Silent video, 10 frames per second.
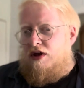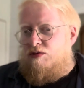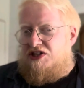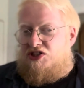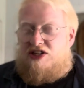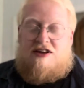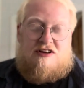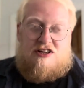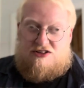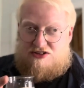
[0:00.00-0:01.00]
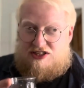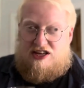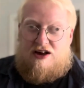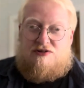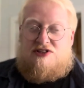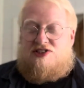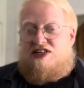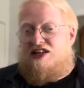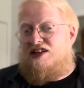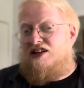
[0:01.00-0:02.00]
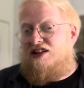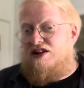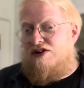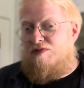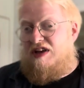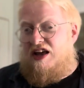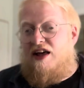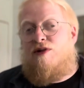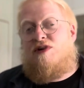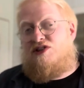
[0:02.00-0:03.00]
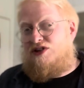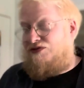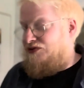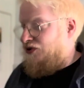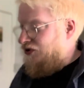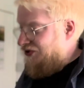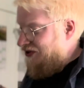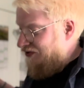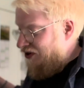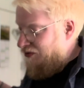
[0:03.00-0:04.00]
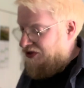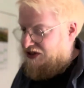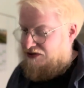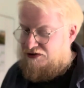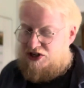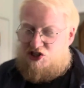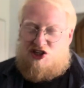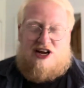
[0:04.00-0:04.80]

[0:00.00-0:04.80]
which they've included the Augustiner Lager Beer Hell, which of course I've got one in the fridge.